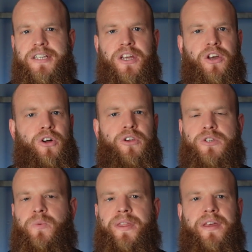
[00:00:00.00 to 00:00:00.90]
of your
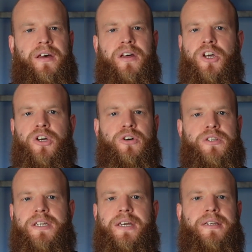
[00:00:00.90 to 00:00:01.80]
goals, whether you're
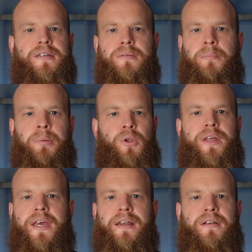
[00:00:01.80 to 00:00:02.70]
cutting,
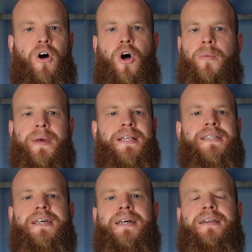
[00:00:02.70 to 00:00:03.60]
bulking, or
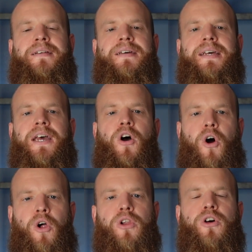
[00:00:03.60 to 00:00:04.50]
maintaining, it
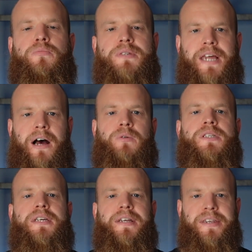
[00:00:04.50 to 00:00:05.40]
all comes down to your